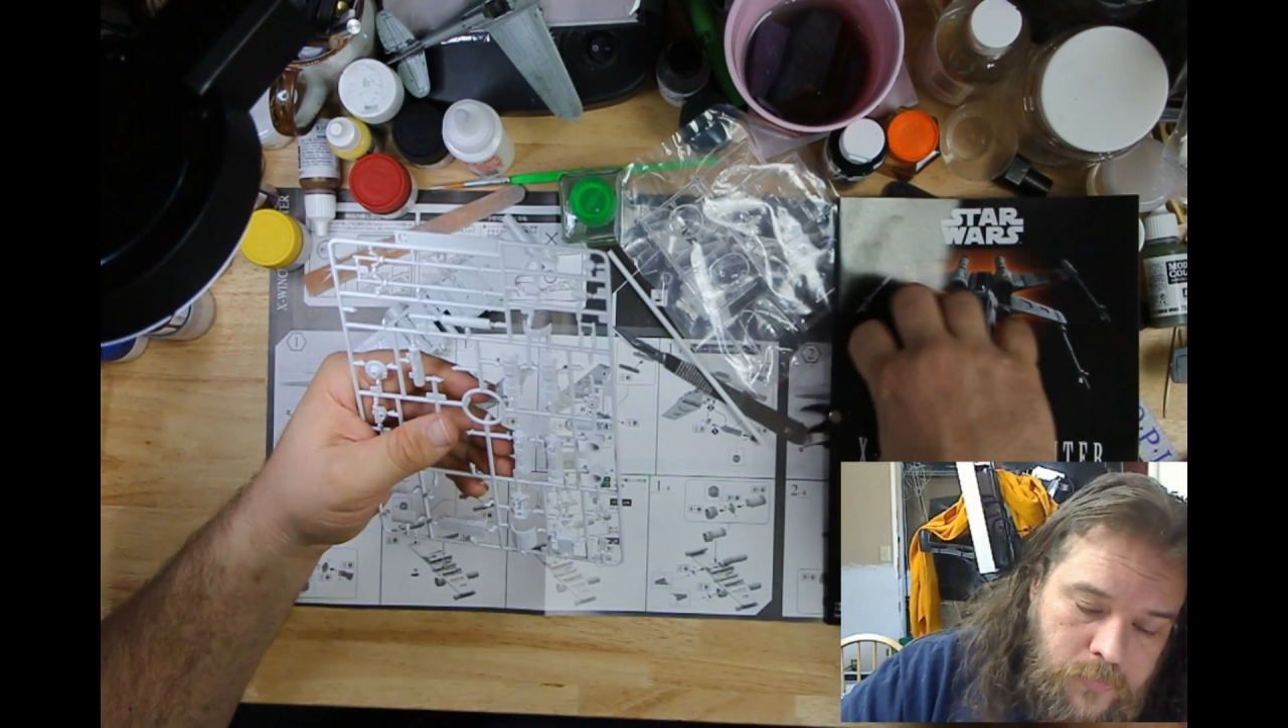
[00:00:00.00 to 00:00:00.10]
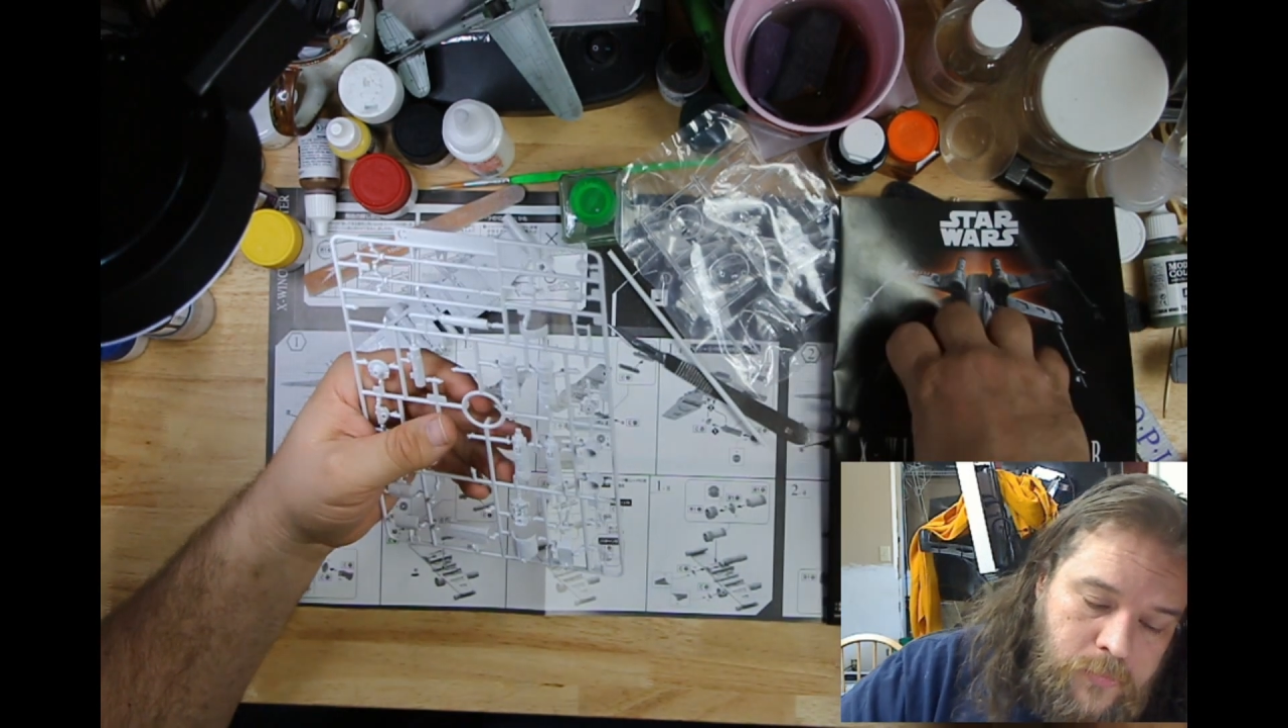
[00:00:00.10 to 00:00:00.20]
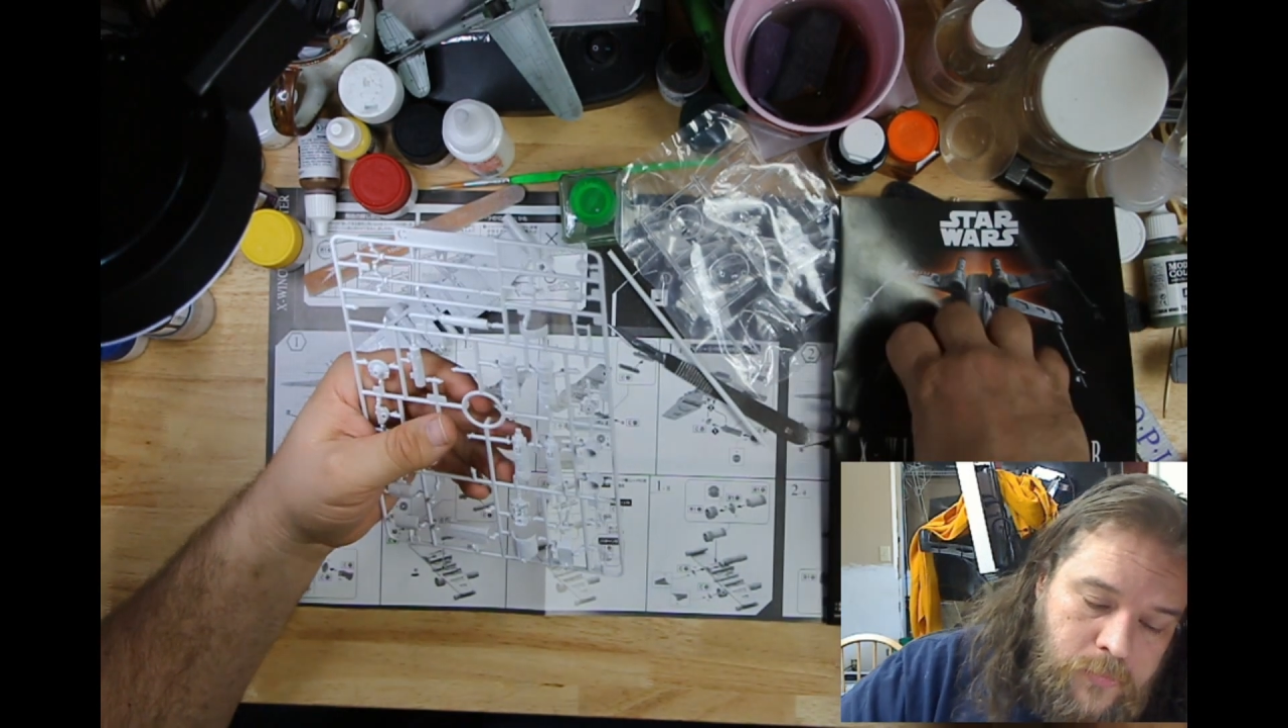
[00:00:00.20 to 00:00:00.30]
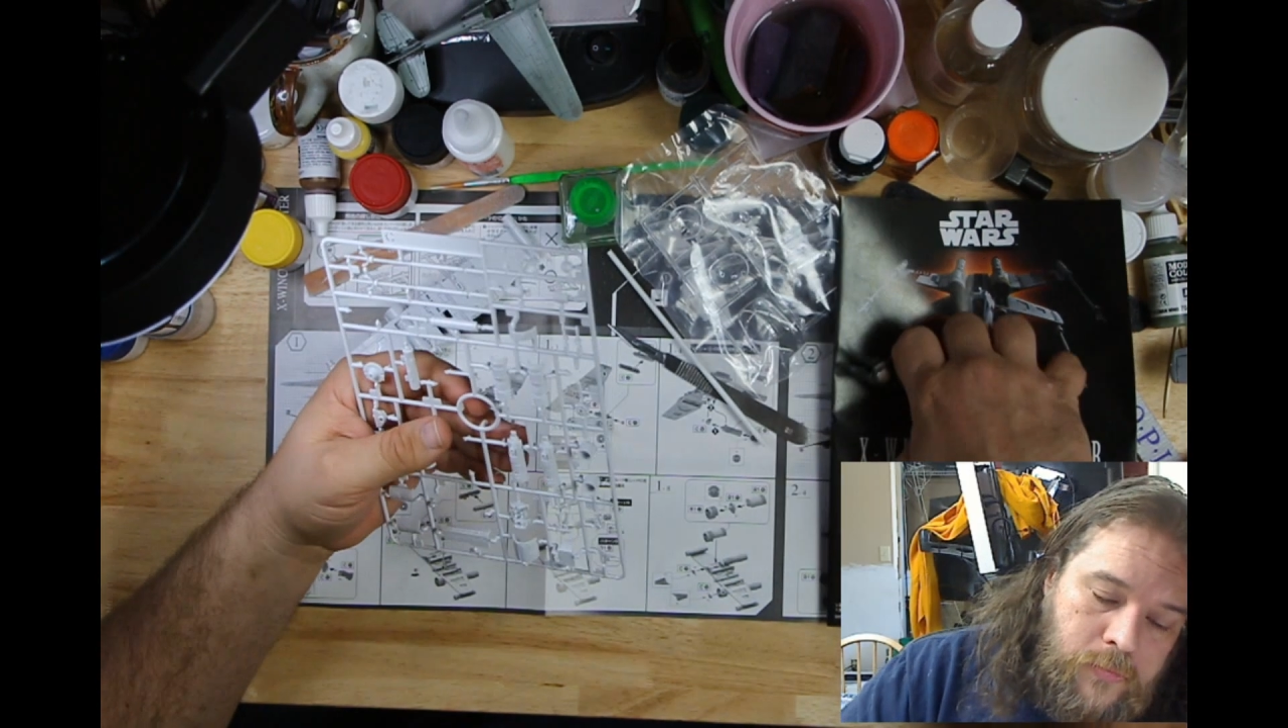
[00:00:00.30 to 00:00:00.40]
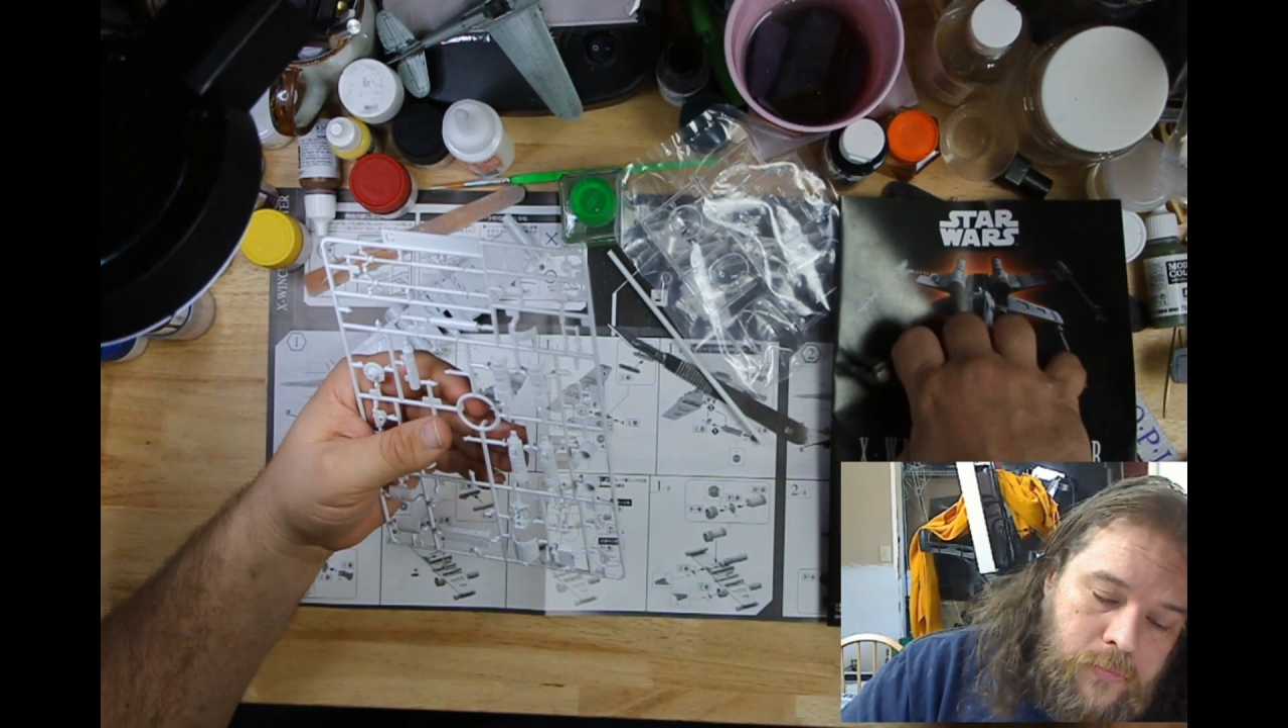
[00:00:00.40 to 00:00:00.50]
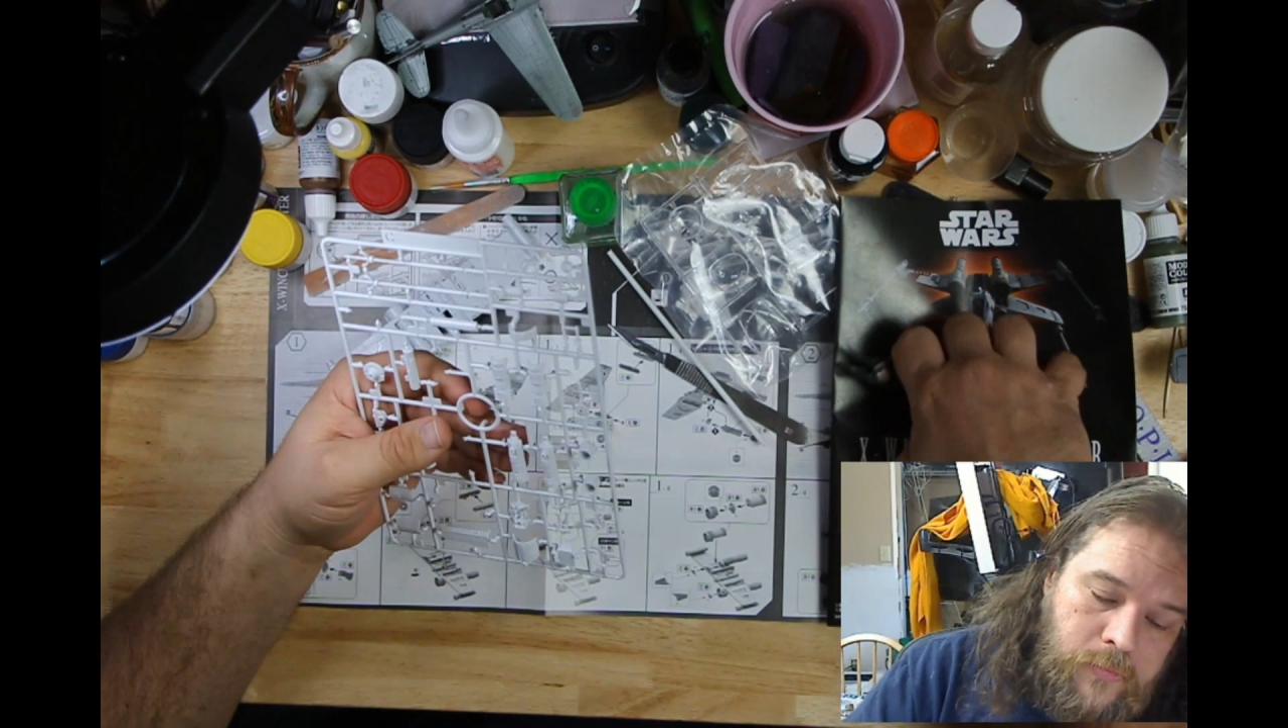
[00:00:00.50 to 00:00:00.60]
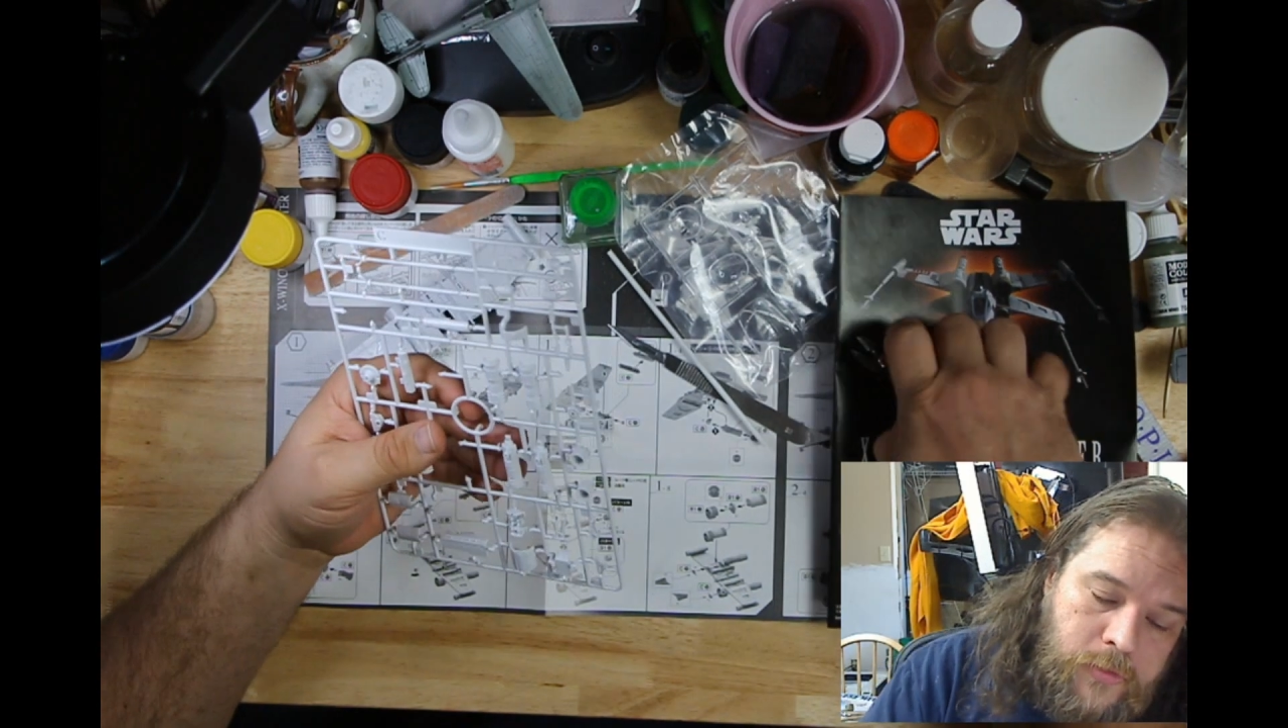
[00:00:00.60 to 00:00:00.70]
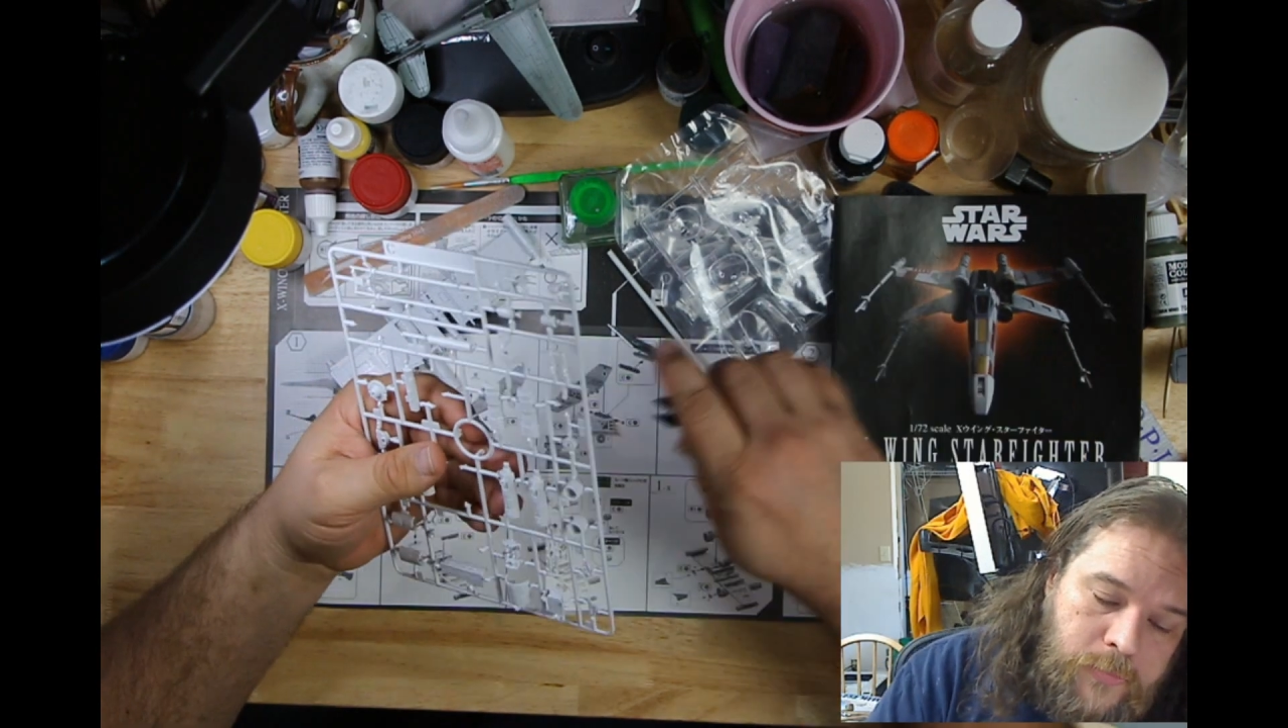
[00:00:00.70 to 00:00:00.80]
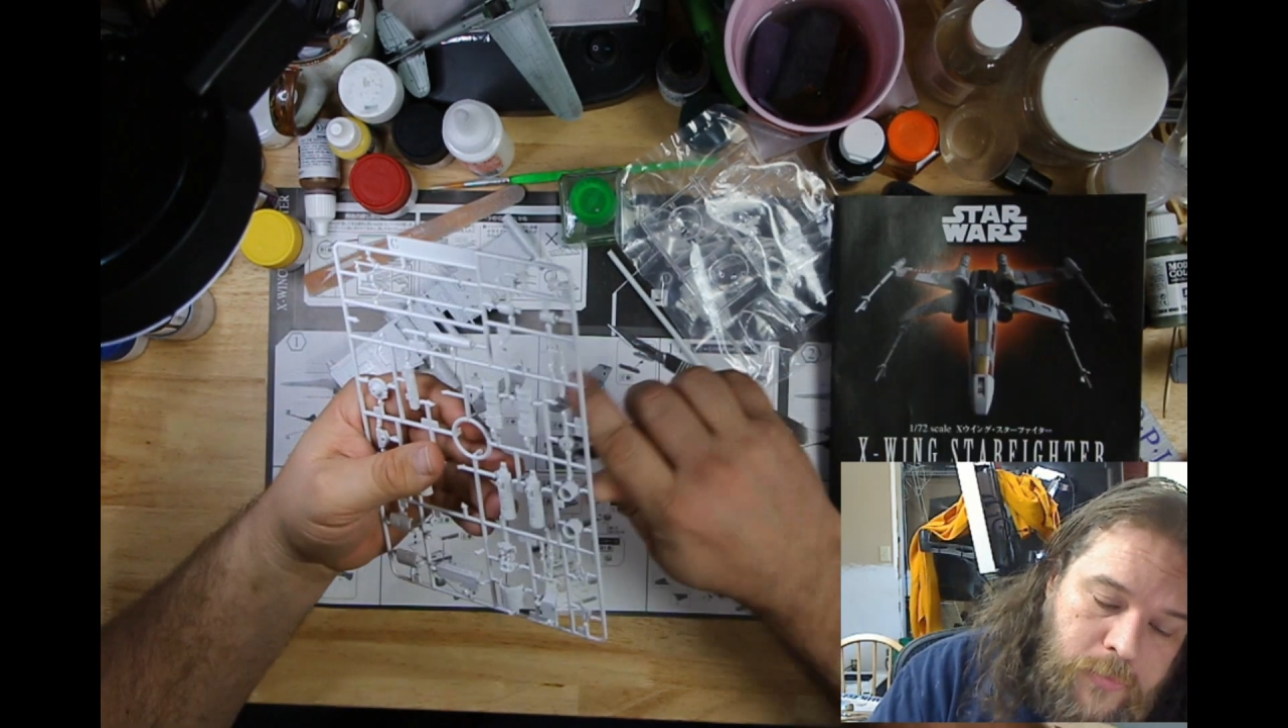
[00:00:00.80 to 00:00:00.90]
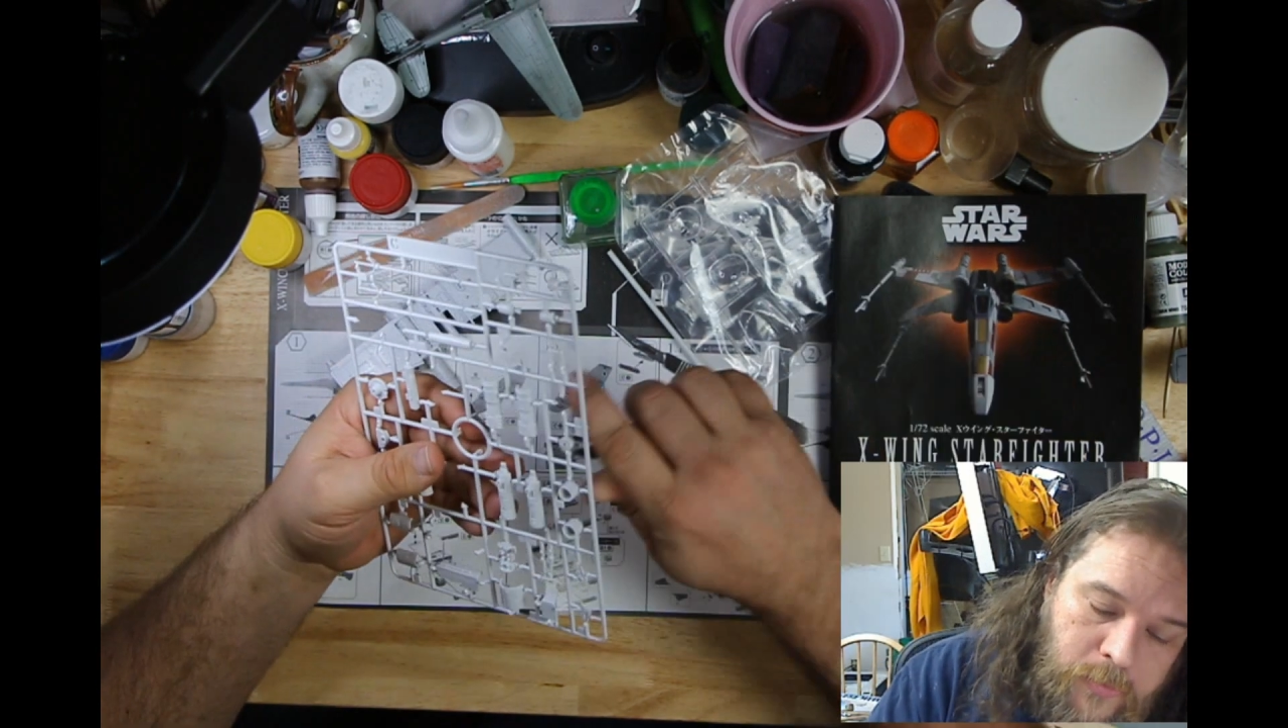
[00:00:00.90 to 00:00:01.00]
I
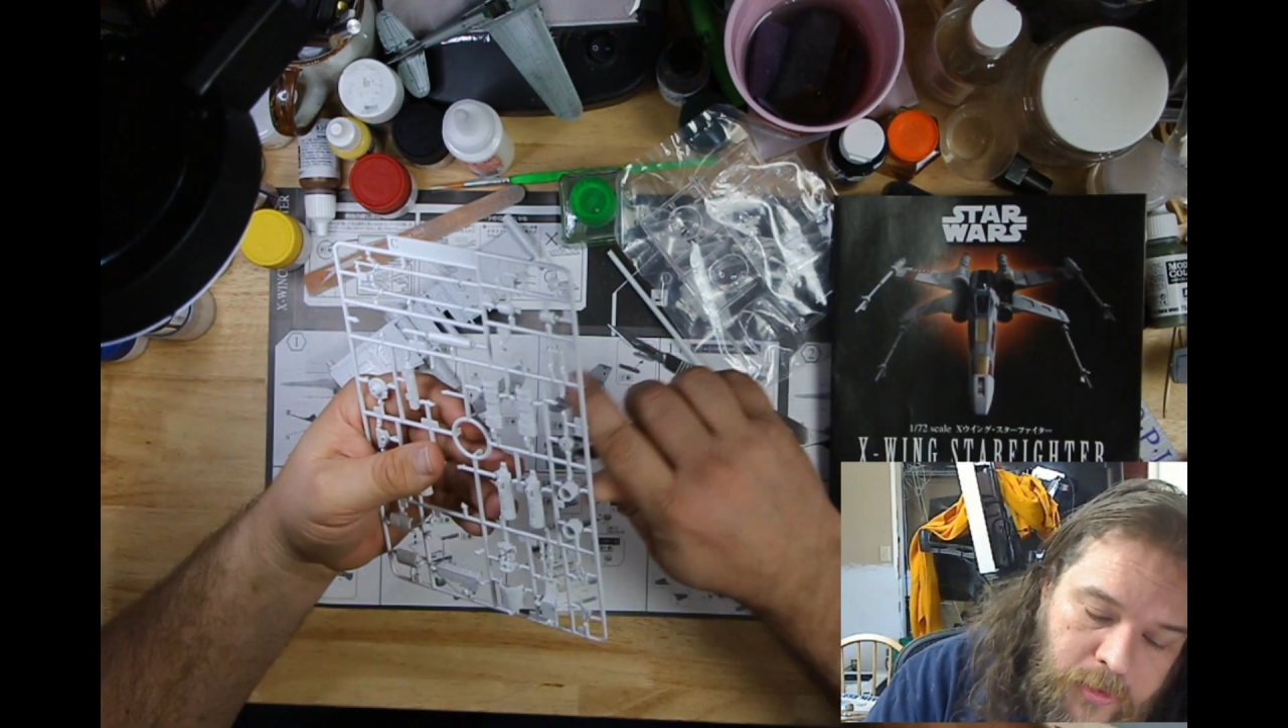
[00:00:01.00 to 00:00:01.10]
should probably